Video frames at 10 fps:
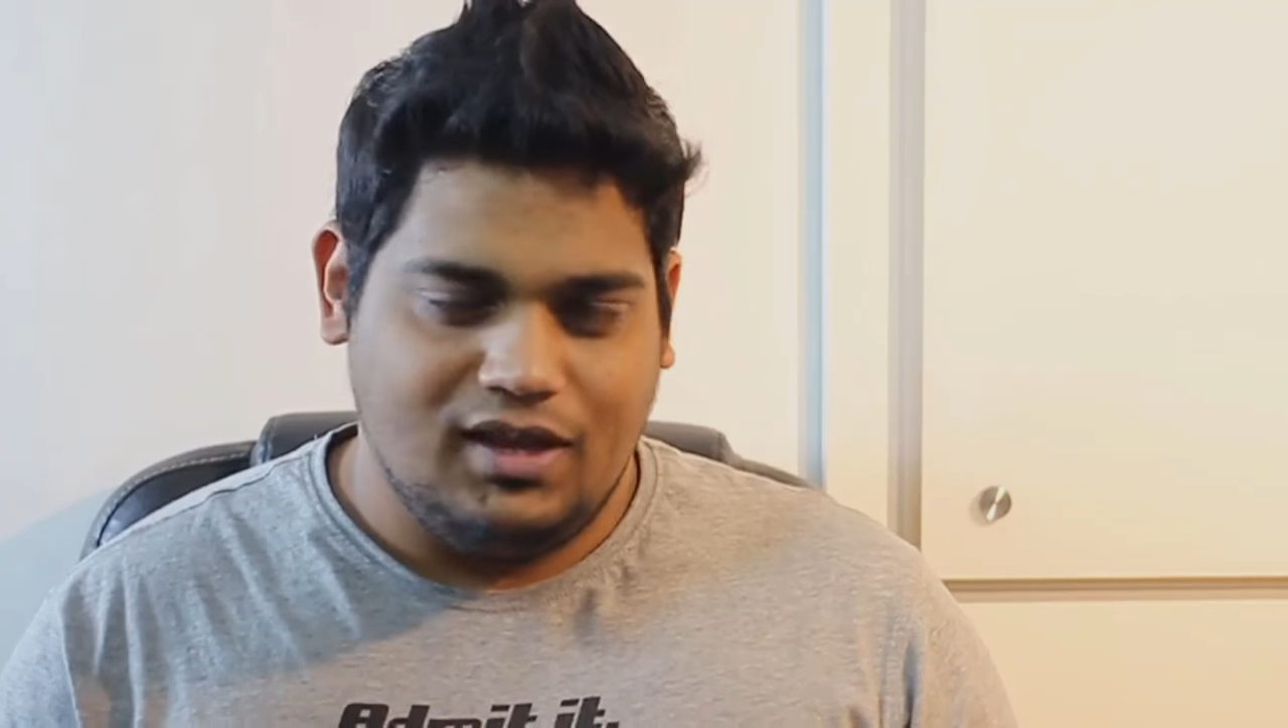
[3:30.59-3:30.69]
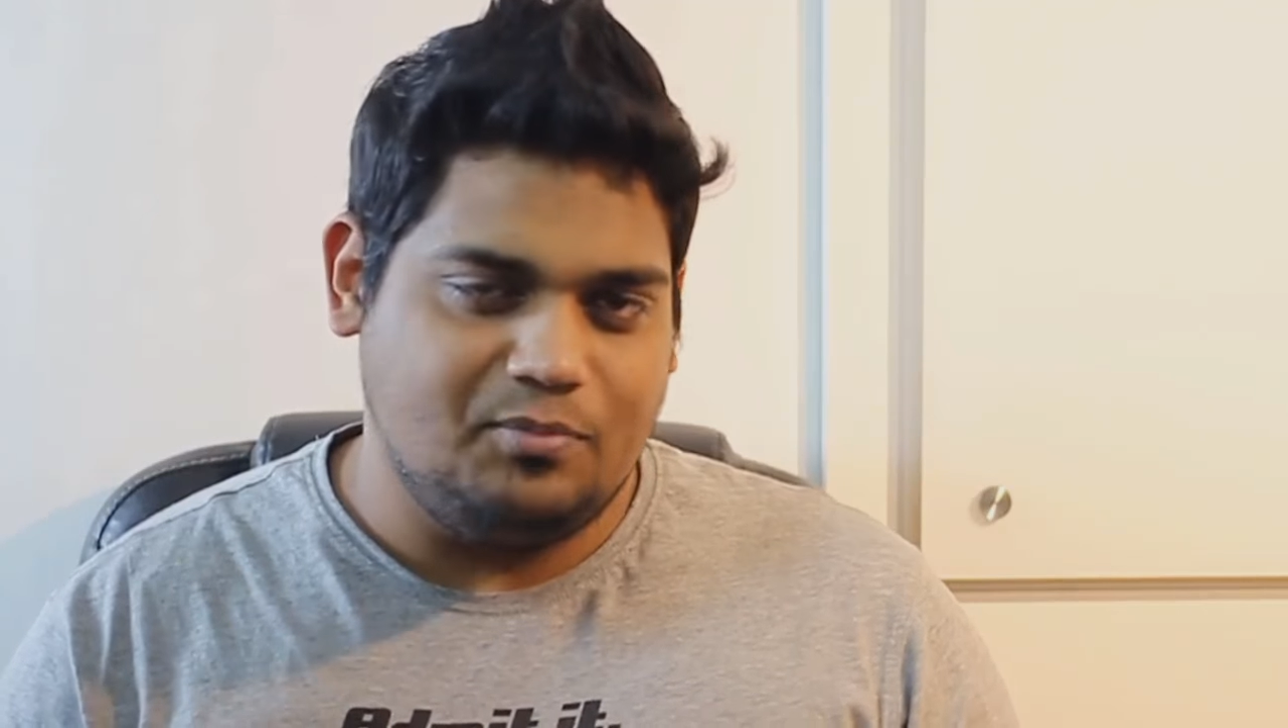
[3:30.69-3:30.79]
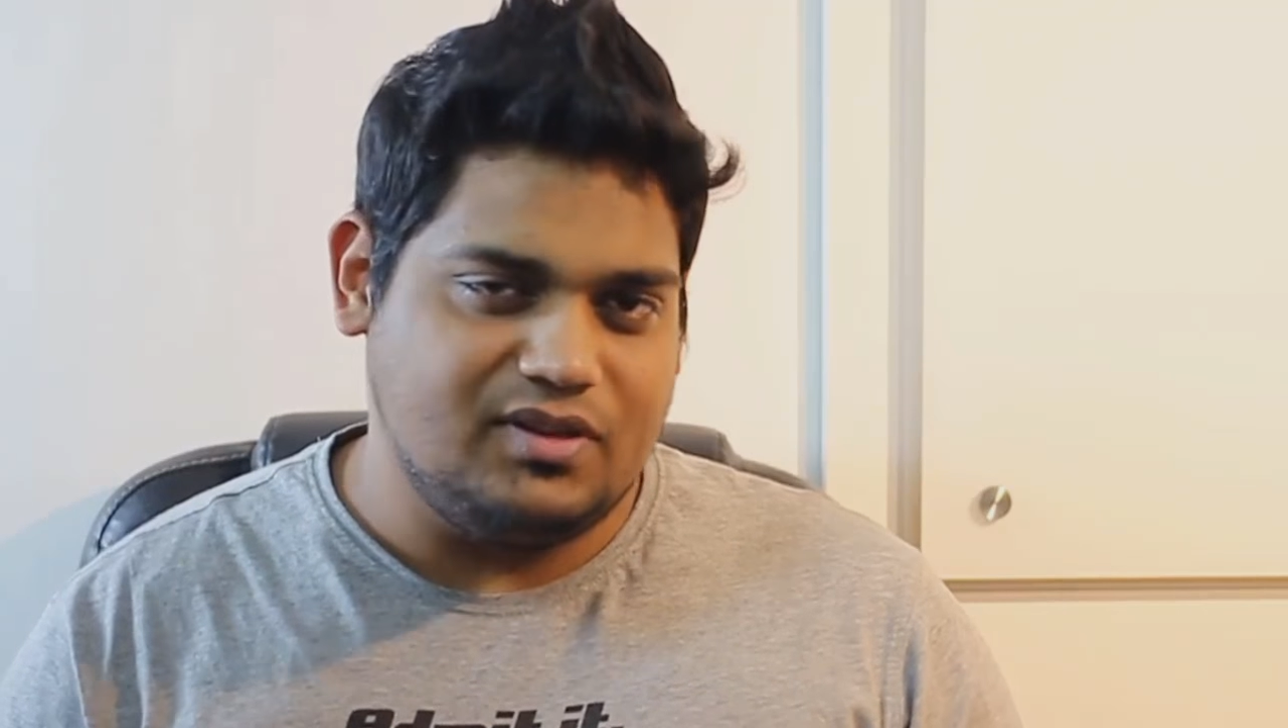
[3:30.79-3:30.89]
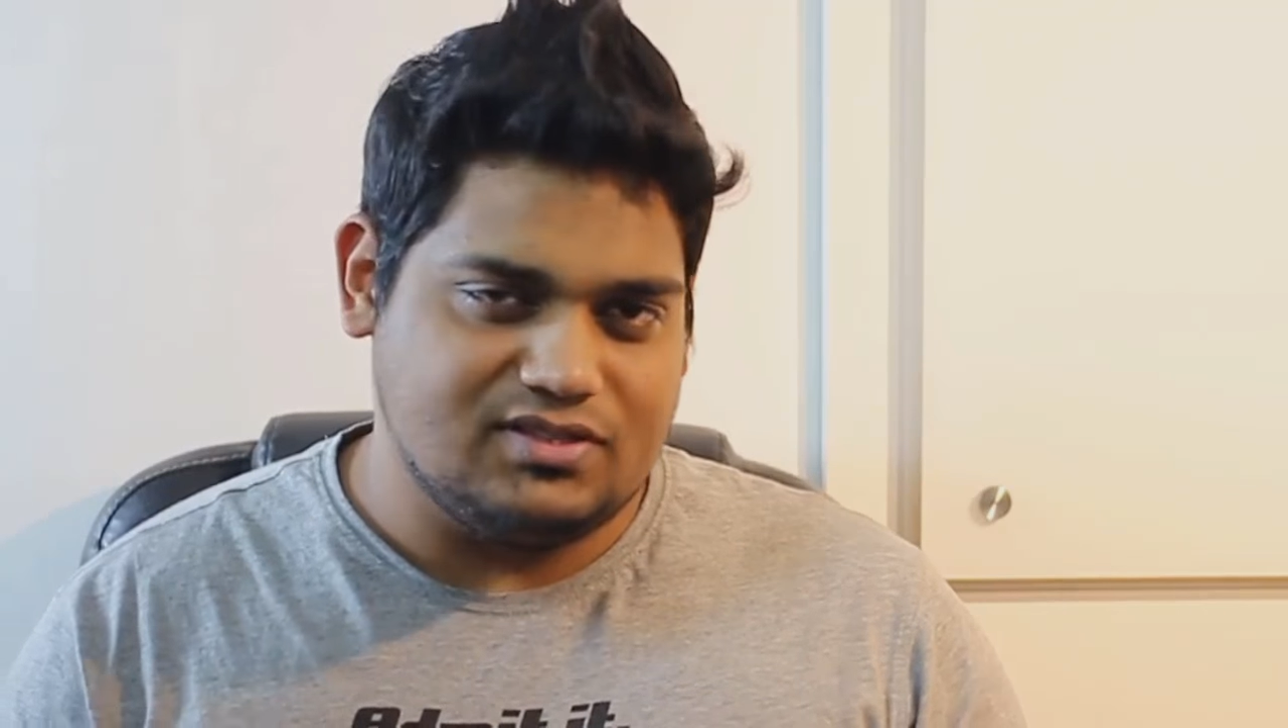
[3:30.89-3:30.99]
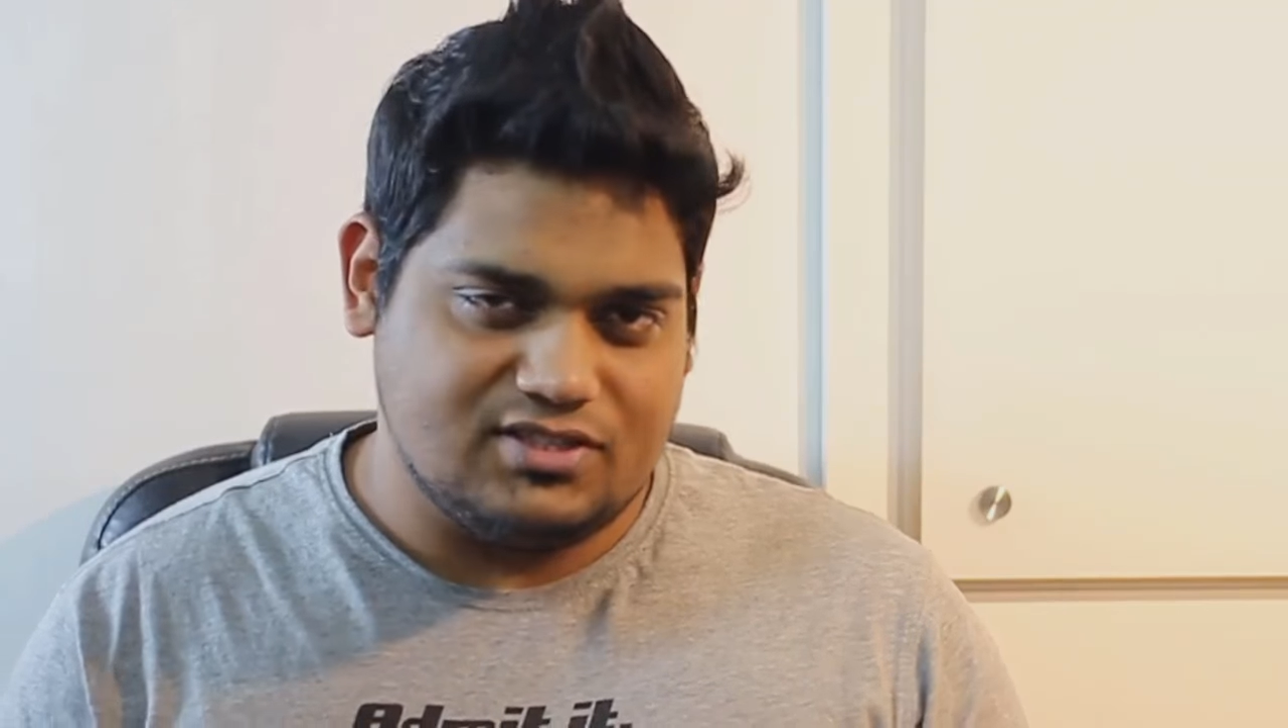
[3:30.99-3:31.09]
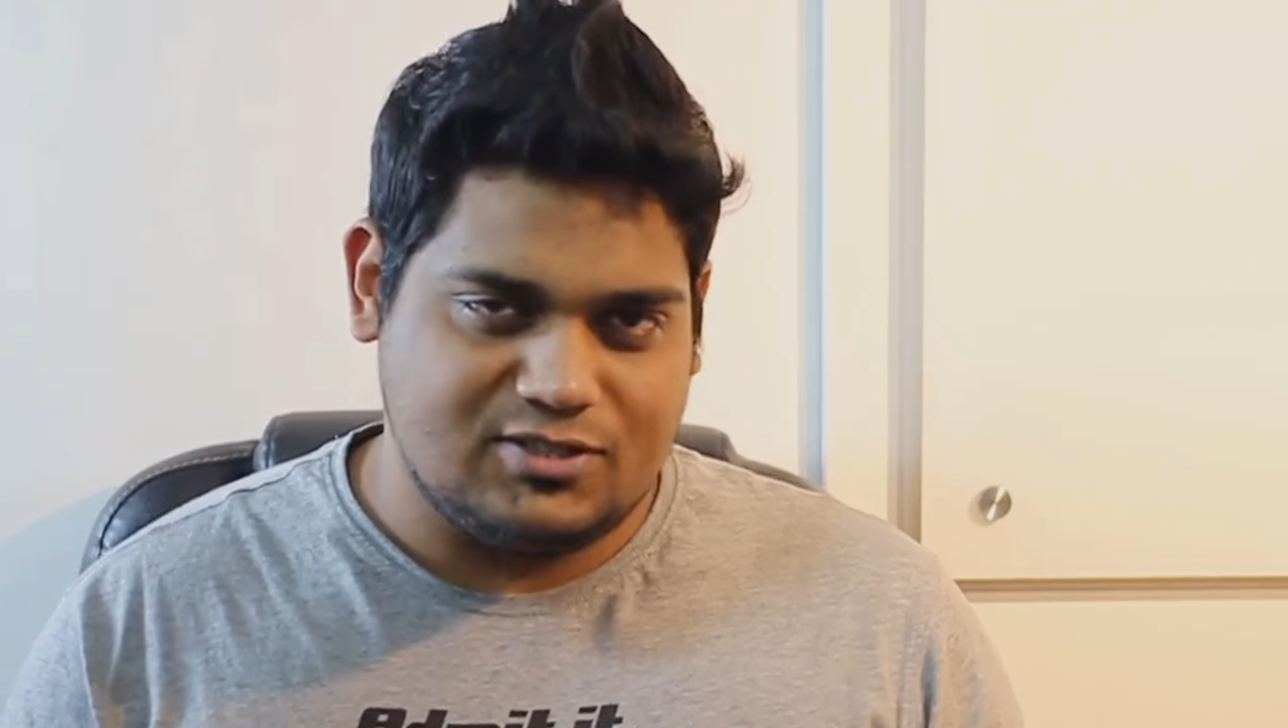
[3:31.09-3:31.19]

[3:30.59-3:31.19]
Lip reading: It brings a